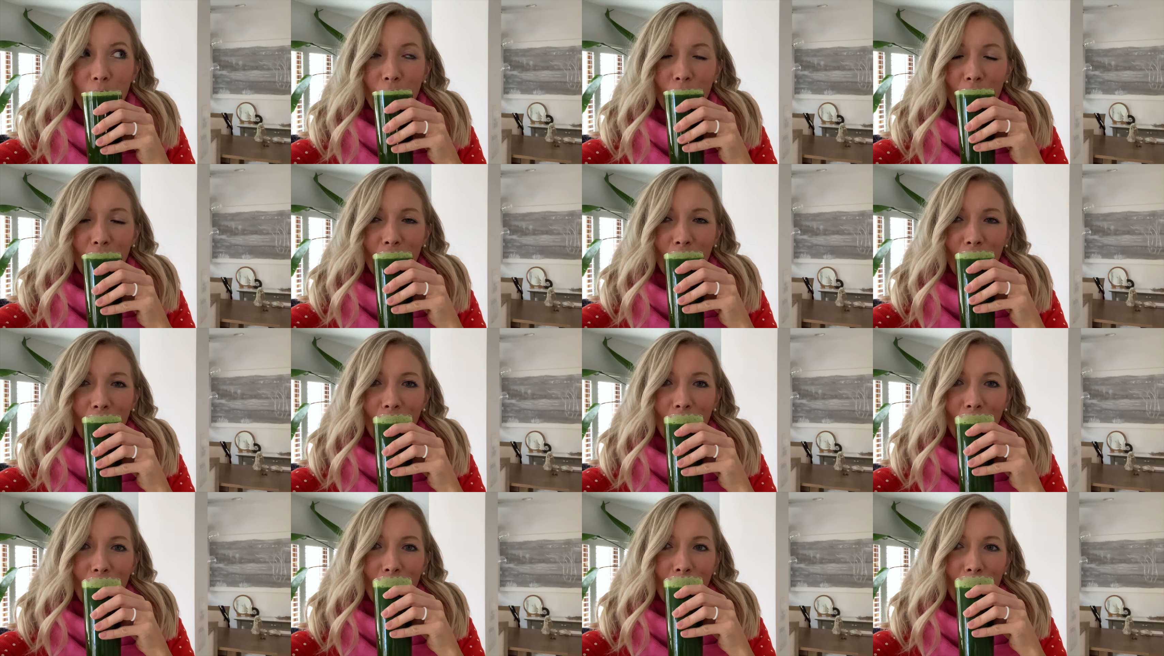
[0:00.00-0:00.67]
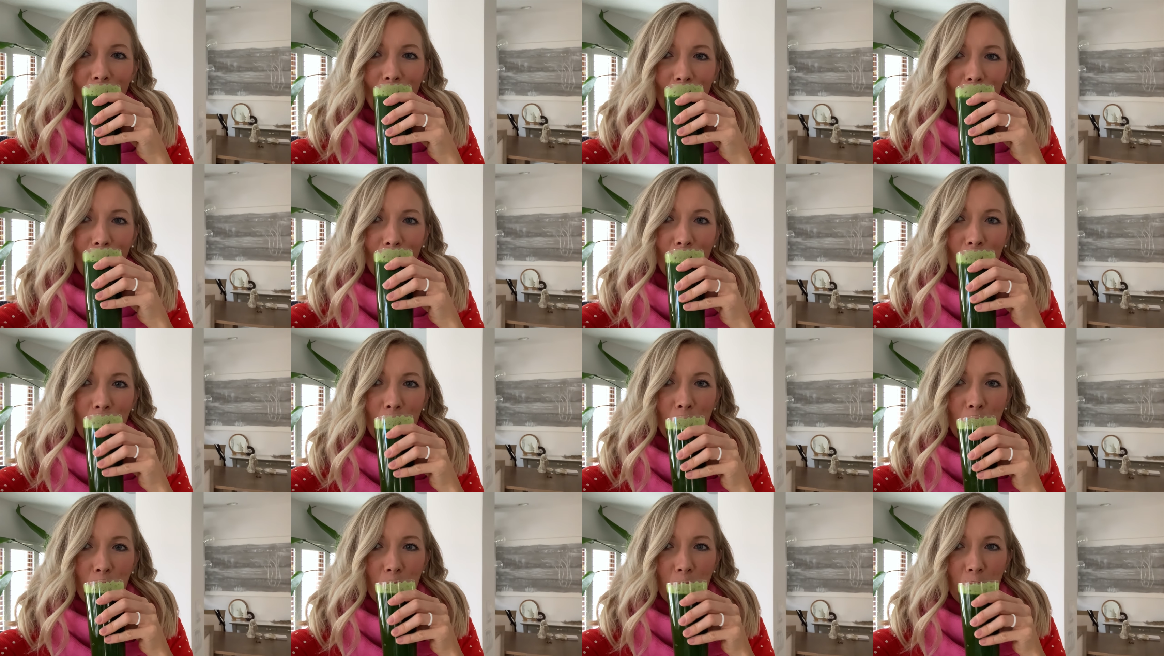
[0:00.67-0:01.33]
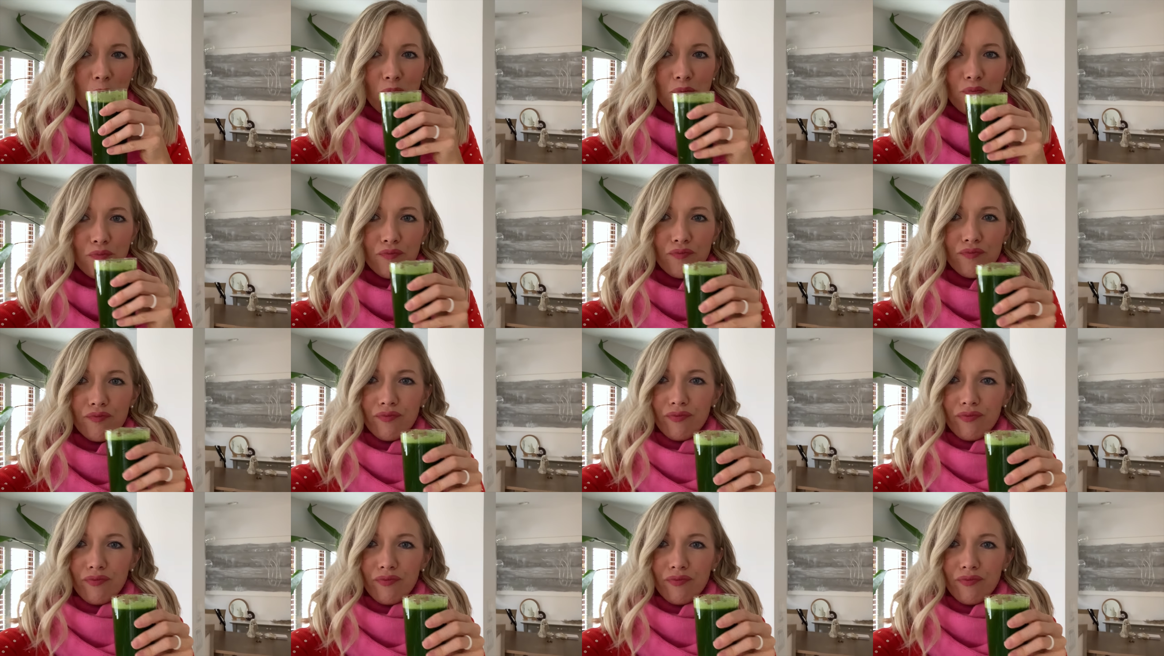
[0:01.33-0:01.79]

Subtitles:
Nothing is said.